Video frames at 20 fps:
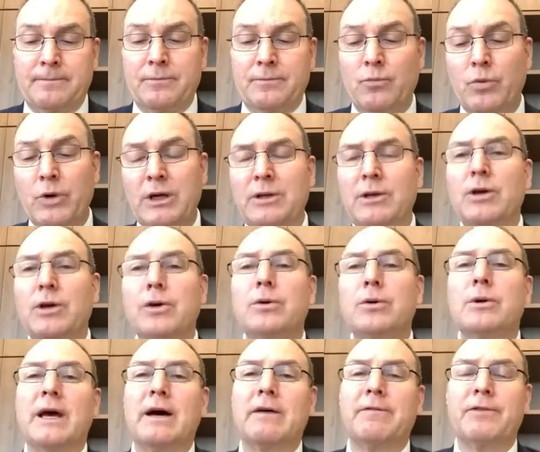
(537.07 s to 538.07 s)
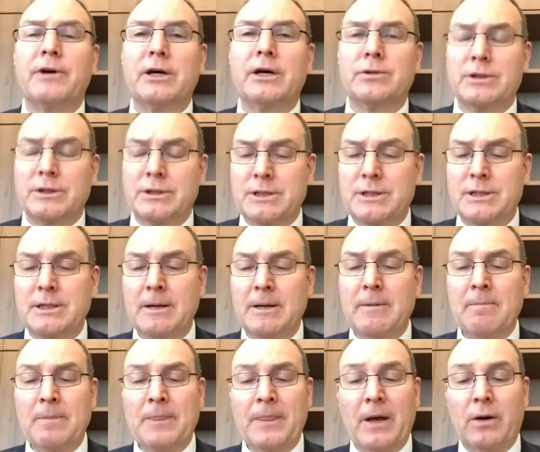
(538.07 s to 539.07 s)
renewed our focus
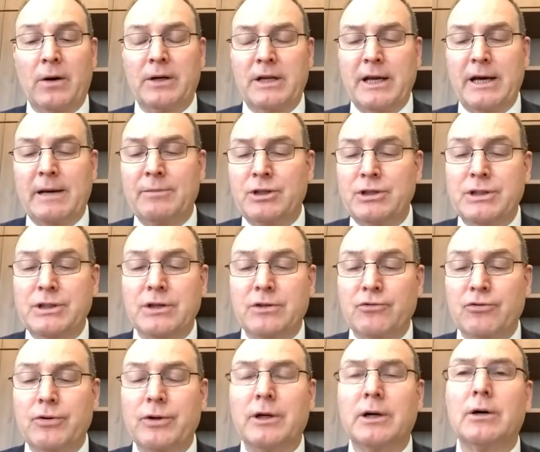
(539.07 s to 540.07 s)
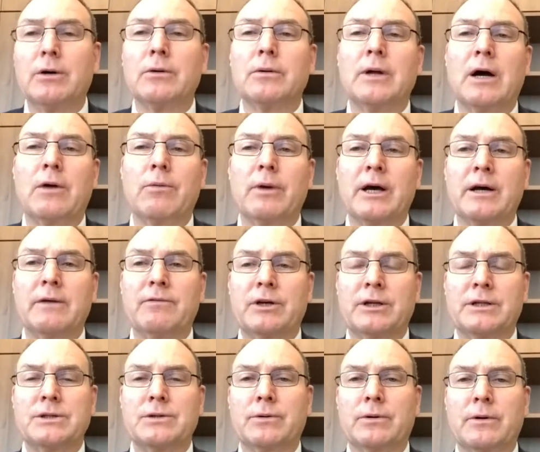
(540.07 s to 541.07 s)
on damage control around
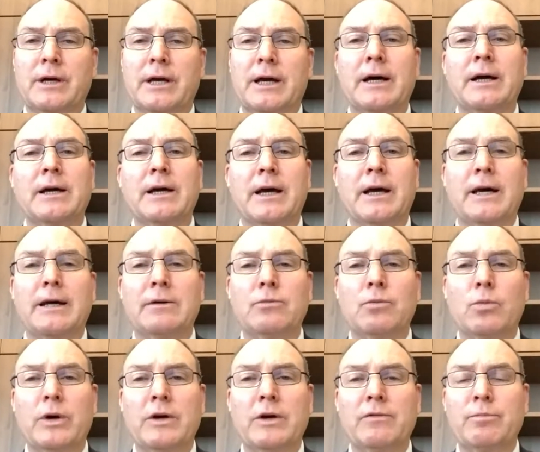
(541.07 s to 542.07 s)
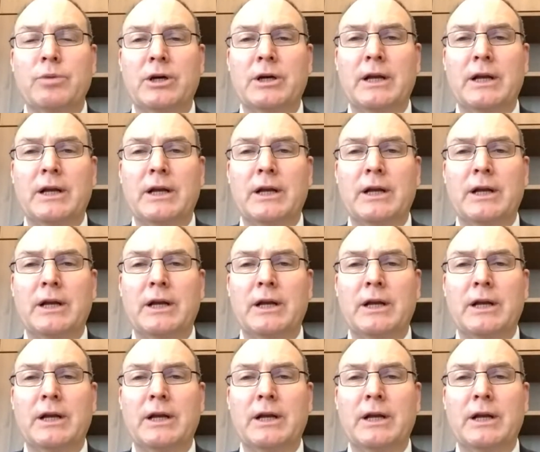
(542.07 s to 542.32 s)
Victoria, and we've been